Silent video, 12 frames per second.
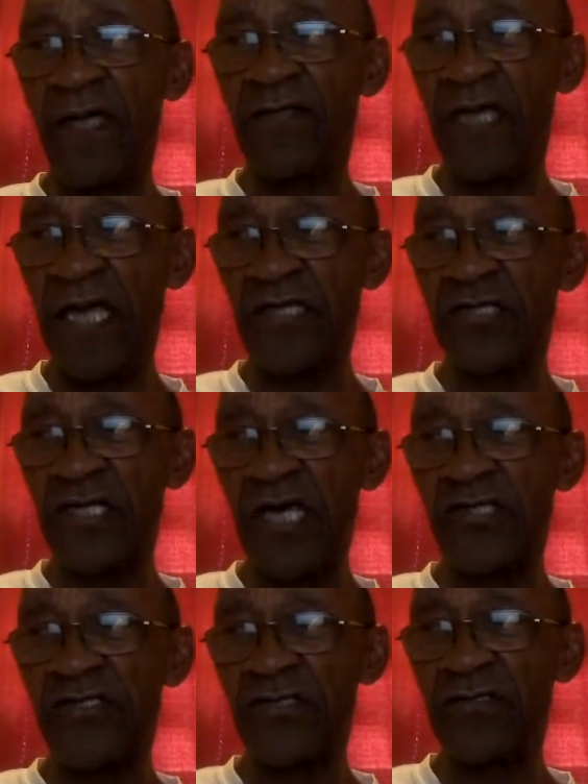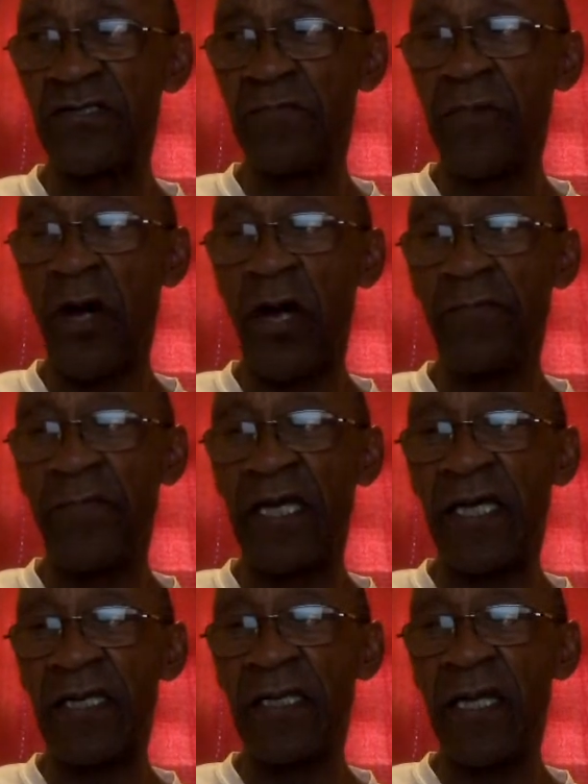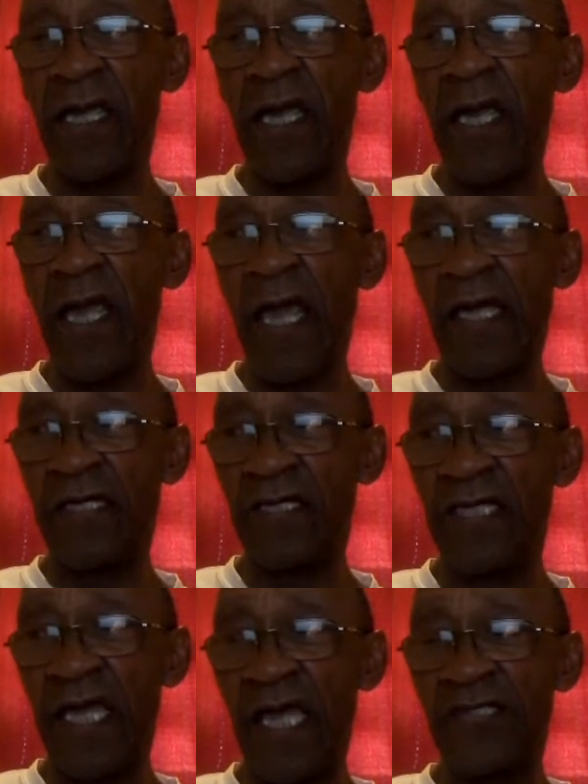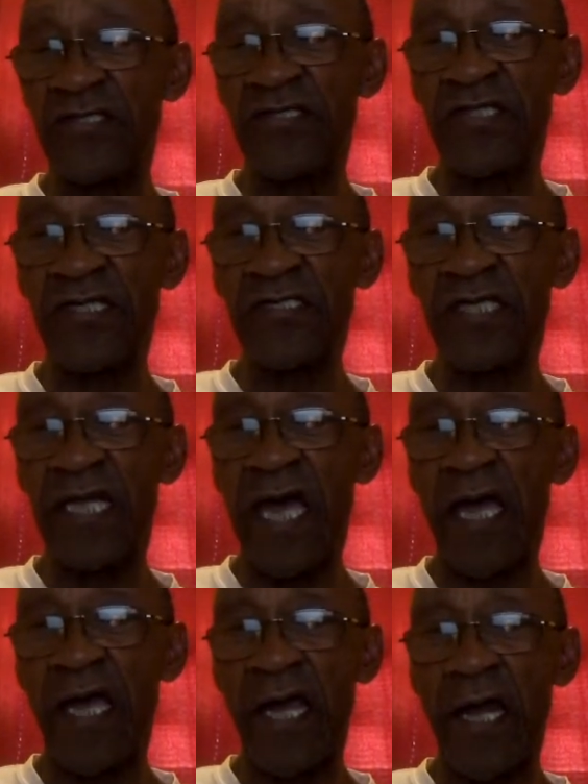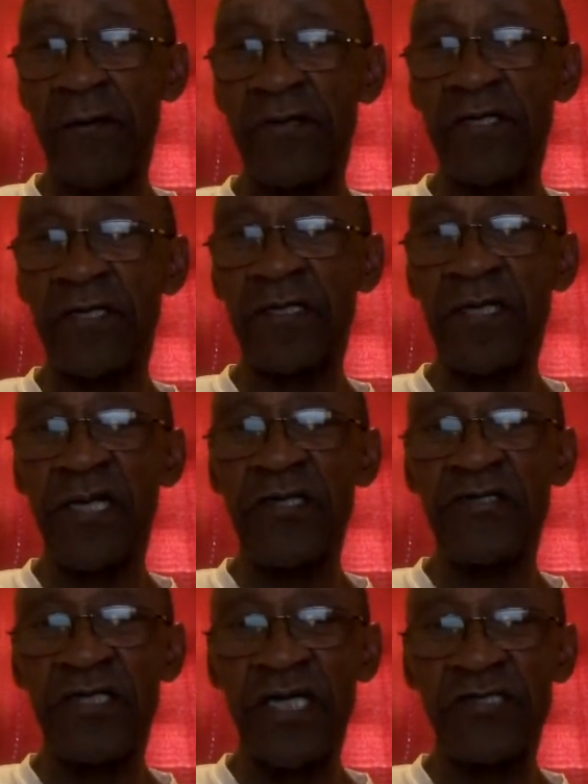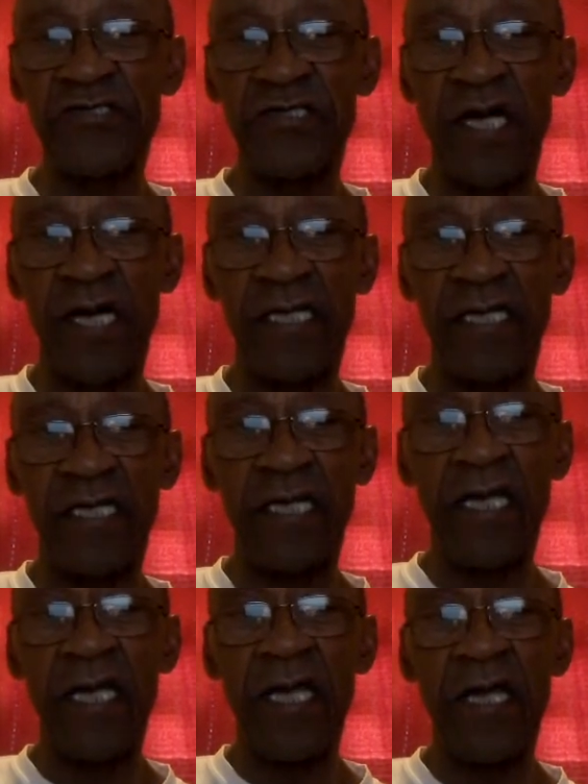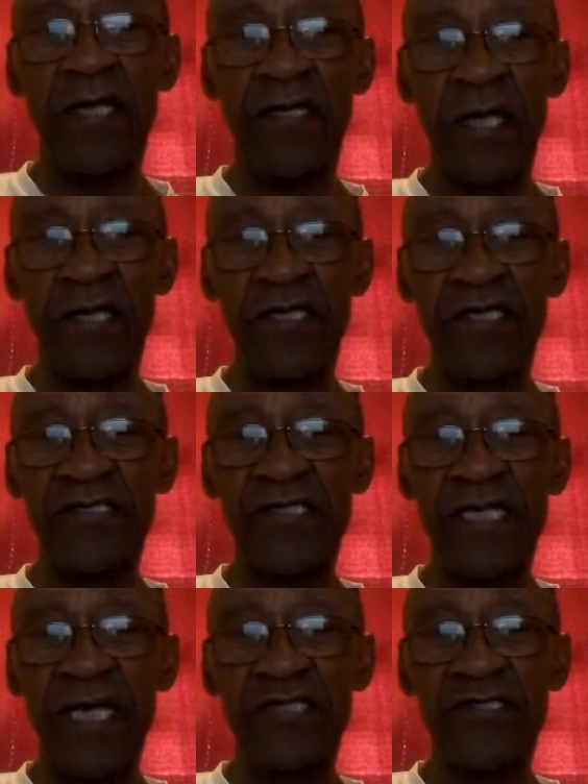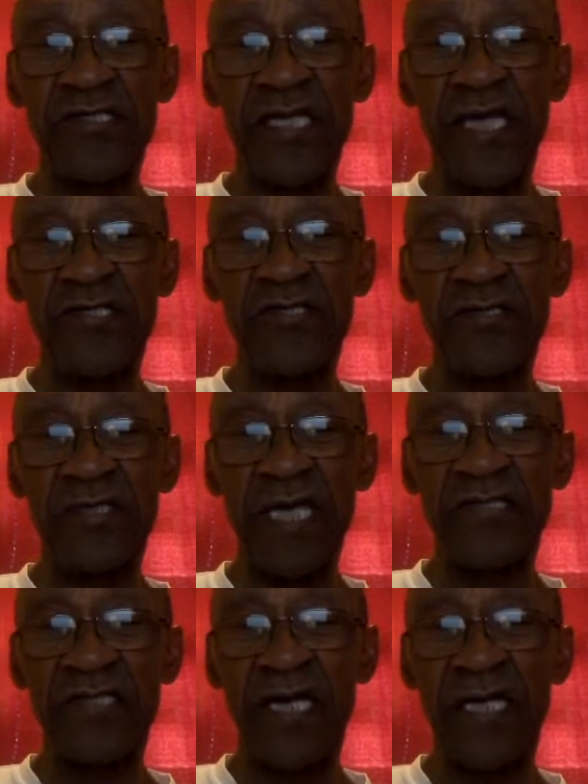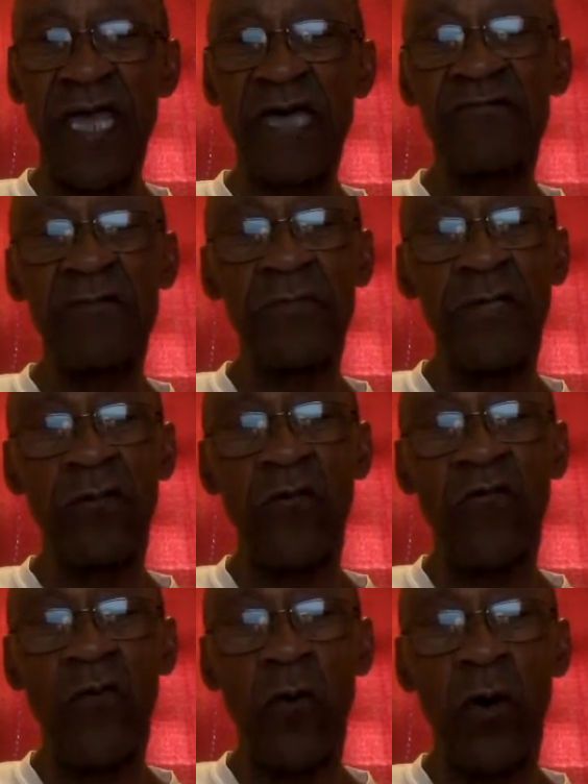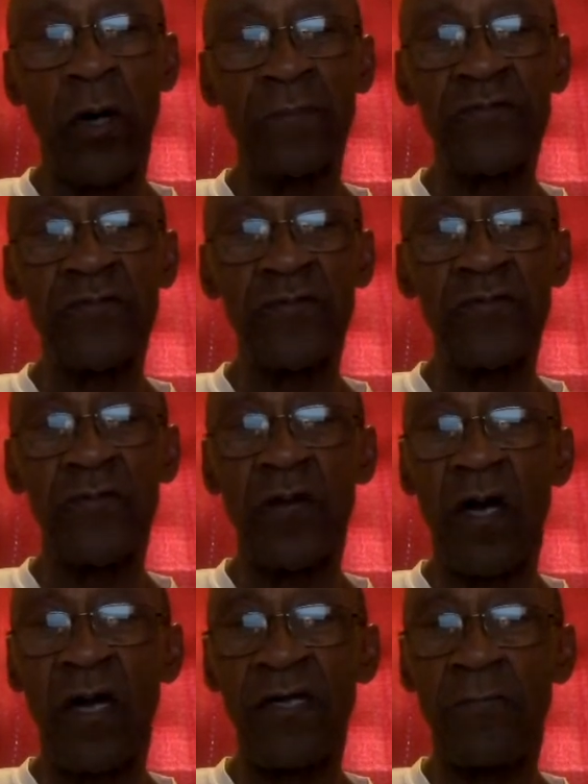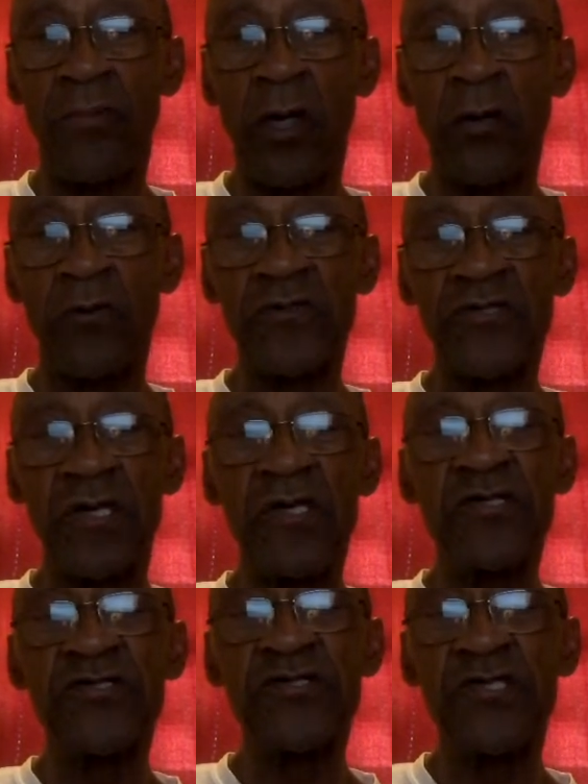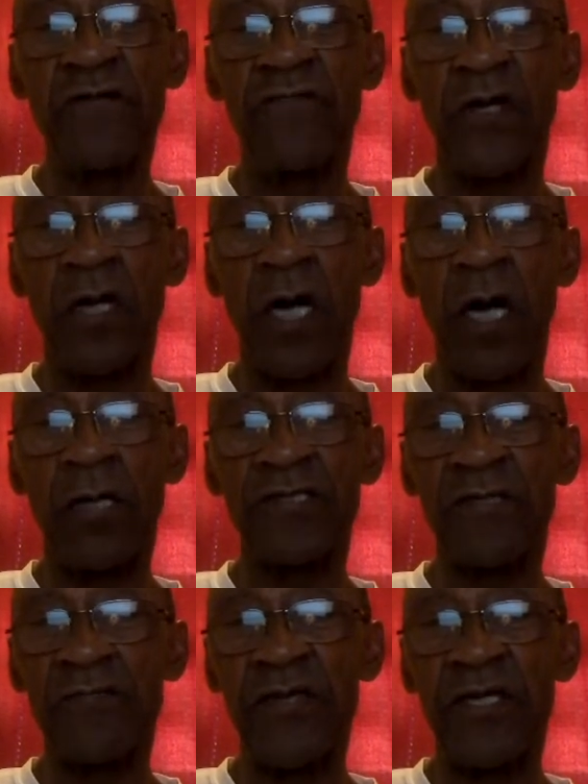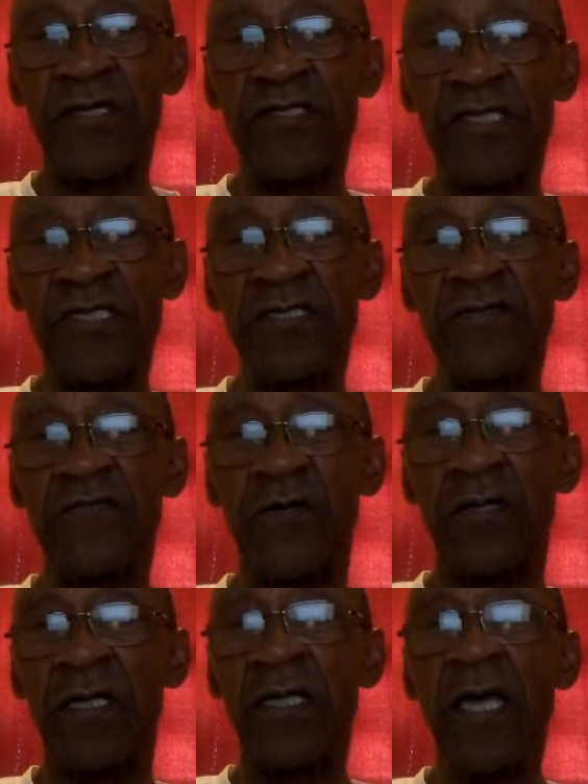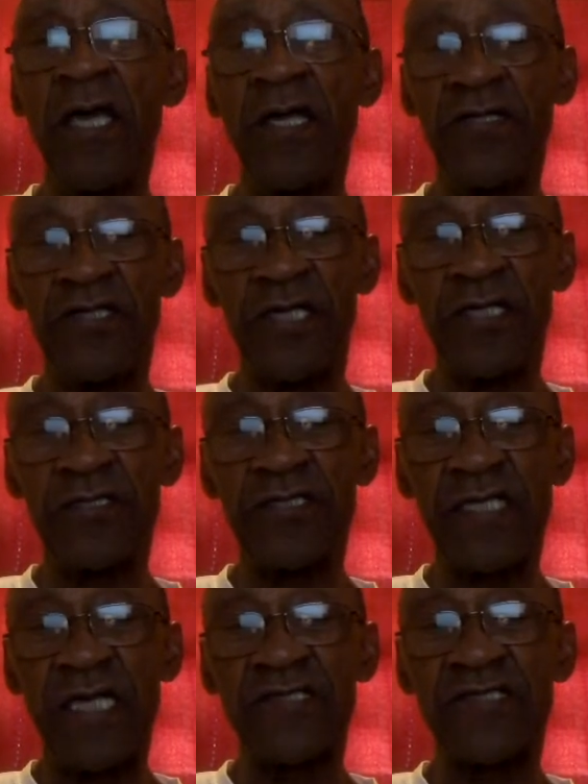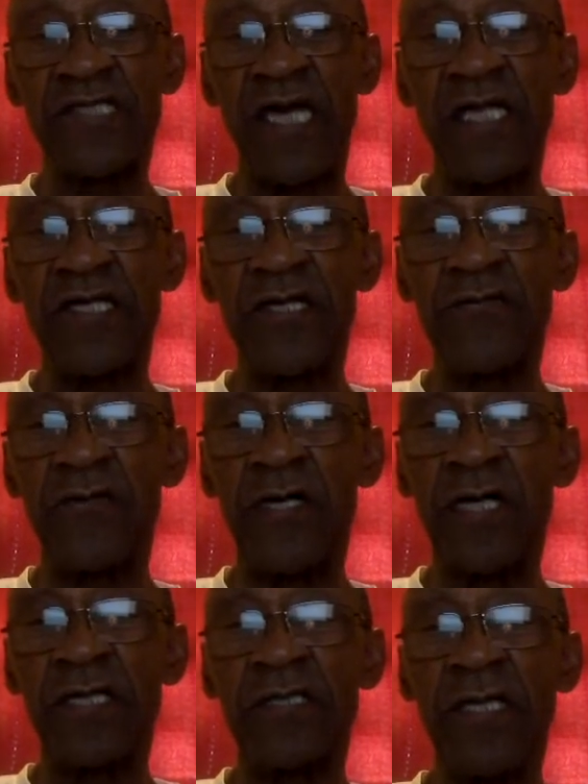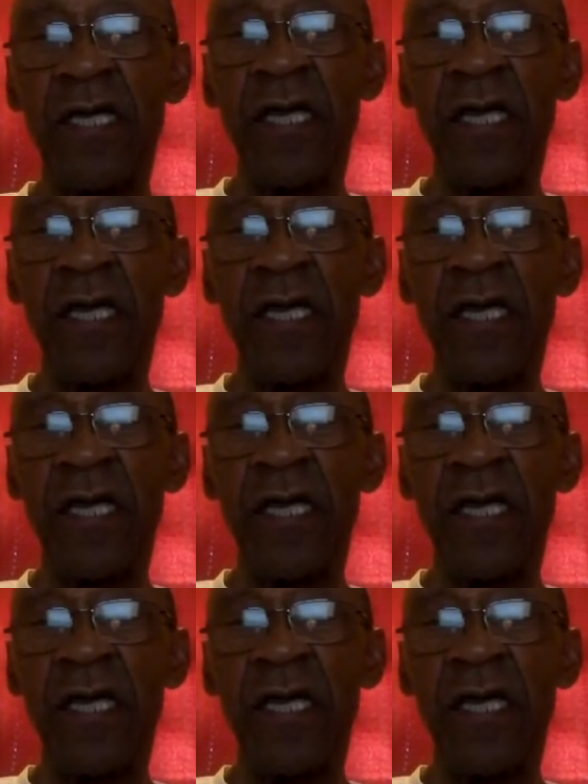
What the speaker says: education department, and other agencies in our area to get started. There is legislation that's going to have to be reformed to impose stiffer laws and penalties for dealers that's selling the drugs.